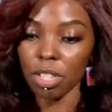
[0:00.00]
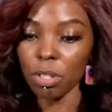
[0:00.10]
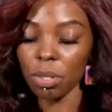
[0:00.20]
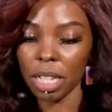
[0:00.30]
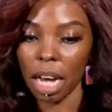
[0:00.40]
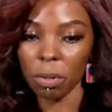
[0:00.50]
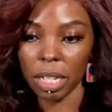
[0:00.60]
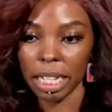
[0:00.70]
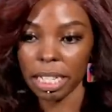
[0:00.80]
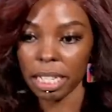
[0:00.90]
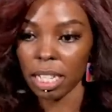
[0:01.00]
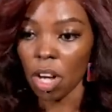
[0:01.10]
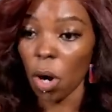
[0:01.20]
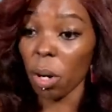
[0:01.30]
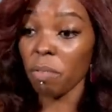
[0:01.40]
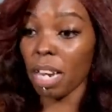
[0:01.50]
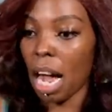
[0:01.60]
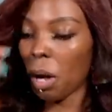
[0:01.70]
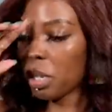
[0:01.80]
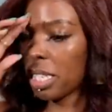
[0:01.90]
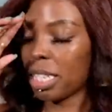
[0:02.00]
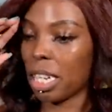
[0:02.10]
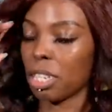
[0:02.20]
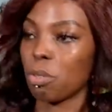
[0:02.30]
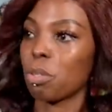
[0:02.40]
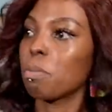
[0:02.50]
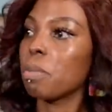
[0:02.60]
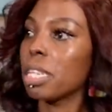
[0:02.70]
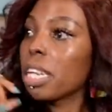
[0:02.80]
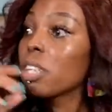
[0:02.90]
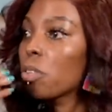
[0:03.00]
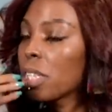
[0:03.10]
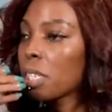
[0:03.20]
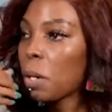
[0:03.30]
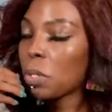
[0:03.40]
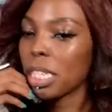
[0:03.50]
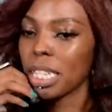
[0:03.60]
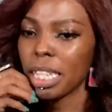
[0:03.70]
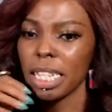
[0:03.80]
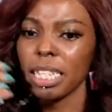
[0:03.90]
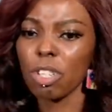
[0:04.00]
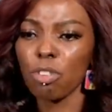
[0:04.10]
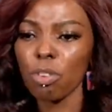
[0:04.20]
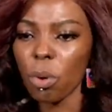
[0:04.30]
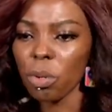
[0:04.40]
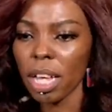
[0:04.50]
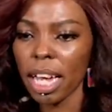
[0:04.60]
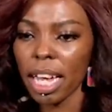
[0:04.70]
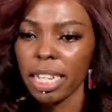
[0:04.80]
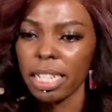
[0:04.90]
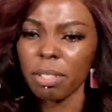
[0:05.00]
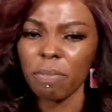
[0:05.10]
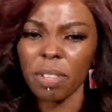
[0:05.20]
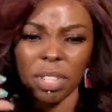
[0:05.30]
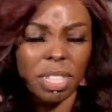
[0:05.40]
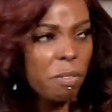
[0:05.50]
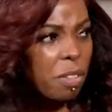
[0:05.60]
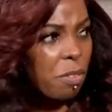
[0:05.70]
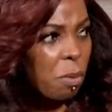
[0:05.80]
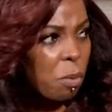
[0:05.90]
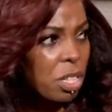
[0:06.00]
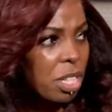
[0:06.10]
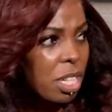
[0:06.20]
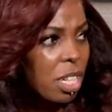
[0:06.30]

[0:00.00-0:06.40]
news outlets or even ours that could be ignorant about certain things. And you hmm. go there, and it's very different from what